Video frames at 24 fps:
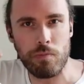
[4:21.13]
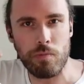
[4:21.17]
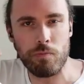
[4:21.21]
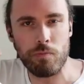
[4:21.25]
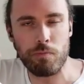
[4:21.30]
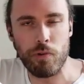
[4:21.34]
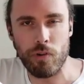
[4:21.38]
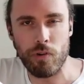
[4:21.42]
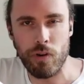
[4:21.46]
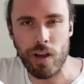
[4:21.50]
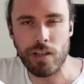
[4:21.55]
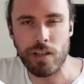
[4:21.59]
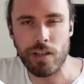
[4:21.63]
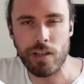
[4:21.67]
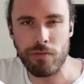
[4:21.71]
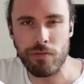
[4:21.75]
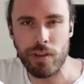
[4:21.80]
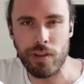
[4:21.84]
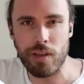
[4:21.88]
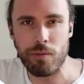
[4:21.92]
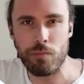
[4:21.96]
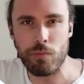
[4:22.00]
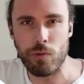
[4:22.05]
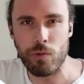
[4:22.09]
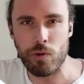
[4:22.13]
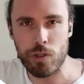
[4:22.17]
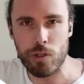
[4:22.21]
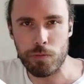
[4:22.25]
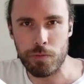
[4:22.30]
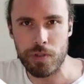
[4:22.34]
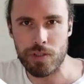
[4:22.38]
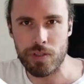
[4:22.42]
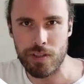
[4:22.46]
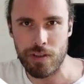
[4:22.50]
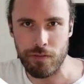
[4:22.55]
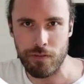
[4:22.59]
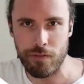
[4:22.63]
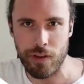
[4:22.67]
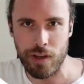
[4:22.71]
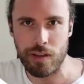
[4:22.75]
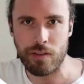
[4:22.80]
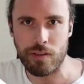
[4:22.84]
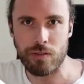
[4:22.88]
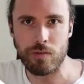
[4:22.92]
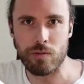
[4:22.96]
progressively more specific,